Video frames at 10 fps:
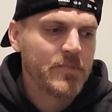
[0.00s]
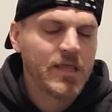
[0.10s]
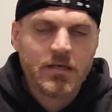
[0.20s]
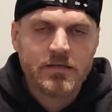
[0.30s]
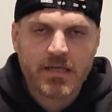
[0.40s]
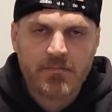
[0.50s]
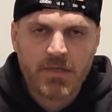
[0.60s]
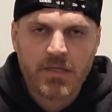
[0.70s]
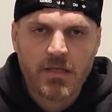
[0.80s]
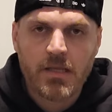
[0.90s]
anytime
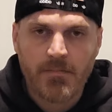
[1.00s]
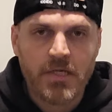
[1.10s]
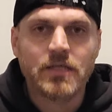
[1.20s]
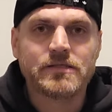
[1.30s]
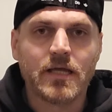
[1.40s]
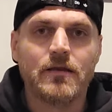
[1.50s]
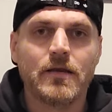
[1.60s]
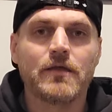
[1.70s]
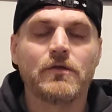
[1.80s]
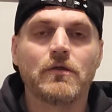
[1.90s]
he, I mean he's got
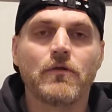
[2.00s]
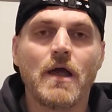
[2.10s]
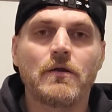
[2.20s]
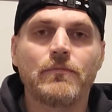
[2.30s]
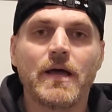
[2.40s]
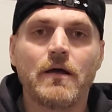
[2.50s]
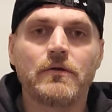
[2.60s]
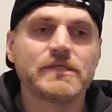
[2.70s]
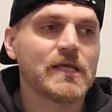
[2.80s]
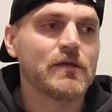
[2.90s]
like good ground and pound,
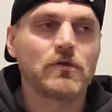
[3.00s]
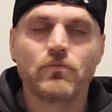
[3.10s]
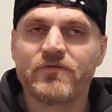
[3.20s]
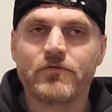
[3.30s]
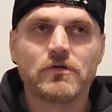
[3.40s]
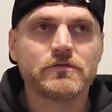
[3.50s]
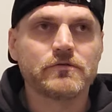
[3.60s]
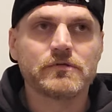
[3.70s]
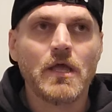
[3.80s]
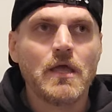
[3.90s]
he's got good
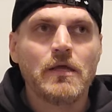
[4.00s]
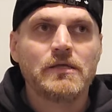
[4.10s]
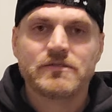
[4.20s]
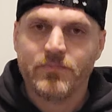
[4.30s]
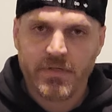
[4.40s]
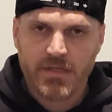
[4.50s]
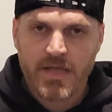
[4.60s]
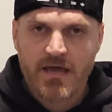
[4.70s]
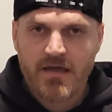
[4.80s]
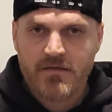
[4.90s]
reversals. He's a big
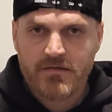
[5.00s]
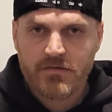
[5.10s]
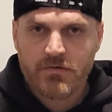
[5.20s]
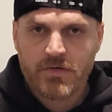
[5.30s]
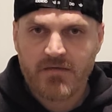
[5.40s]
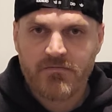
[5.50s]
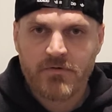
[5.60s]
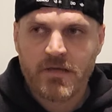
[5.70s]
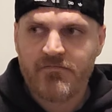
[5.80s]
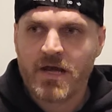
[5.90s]
guy too.
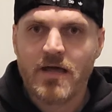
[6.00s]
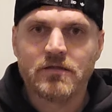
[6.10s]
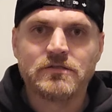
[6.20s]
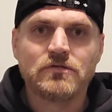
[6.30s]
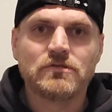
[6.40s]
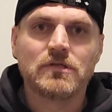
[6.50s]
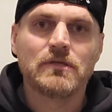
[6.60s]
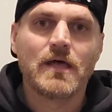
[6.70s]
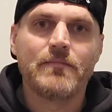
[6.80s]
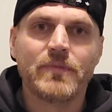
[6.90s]
Kevin Kevin Holland's usually a
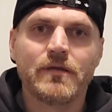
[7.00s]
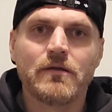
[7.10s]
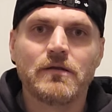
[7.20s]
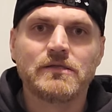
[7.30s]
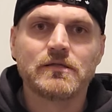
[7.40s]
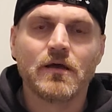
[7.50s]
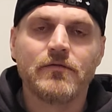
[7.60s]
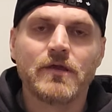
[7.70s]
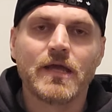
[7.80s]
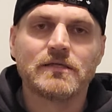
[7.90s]
lot bigger than these
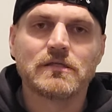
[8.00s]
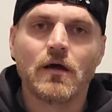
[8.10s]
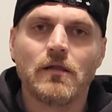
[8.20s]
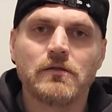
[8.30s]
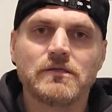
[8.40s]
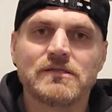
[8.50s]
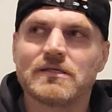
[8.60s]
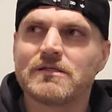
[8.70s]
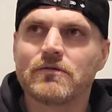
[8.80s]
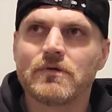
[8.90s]
other guys. Taller, he's
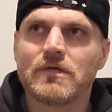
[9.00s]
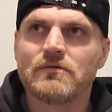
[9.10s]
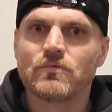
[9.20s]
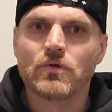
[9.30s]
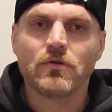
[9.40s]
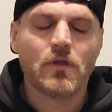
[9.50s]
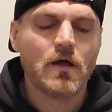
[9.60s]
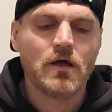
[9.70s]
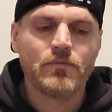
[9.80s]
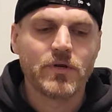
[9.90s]
six three, he's real
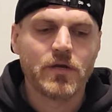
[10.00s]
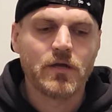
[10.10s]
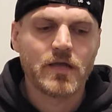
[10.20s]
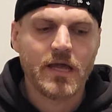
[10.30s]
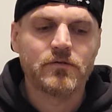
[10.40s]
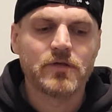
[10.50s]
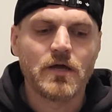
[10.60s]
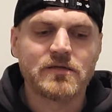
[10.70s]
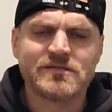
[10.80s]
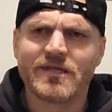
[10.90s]
long. But uh, Kyle
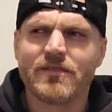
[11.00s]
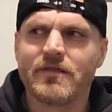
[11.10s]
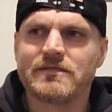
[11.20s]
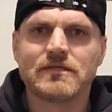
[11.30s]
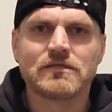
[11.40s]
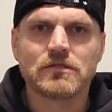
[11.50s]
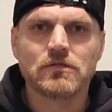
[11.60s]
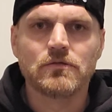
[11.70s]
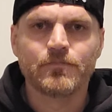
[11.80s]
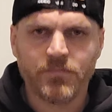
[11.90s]
Daukaus, I think six
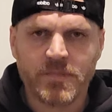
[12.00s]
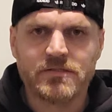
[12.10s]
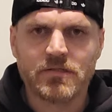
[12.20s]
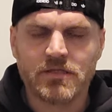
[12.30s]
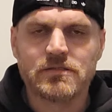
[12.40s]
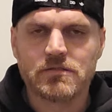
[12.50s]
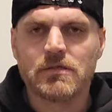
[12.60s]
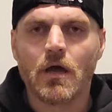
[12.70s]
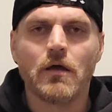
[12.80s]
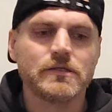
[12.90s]
two. He's he's
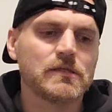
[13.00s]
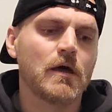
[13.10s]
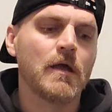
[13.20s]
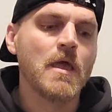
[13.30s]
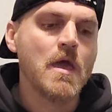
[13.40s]
tall, he's long